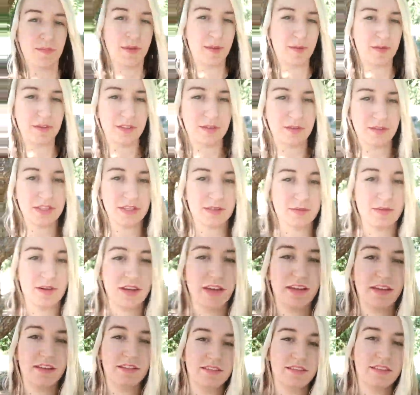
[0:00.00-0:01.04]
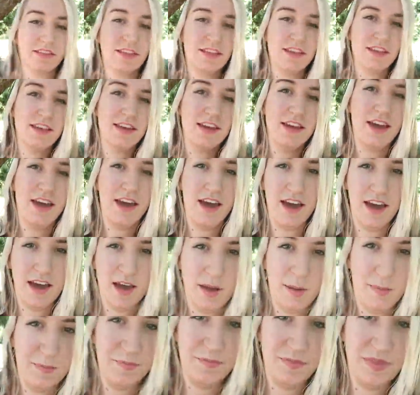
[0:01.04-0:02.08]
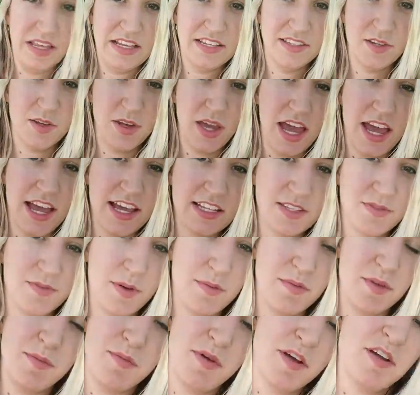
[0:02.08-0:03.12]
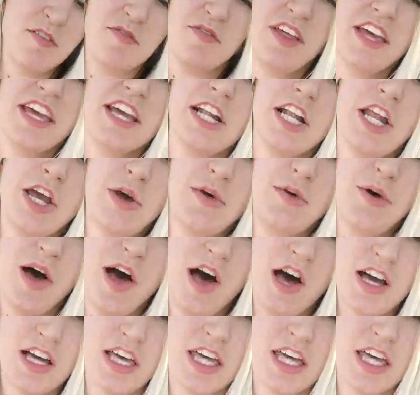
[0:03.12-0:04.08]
Maybe we'll do it this way. Um, so yeah, it's from their Butterfly Glow Walk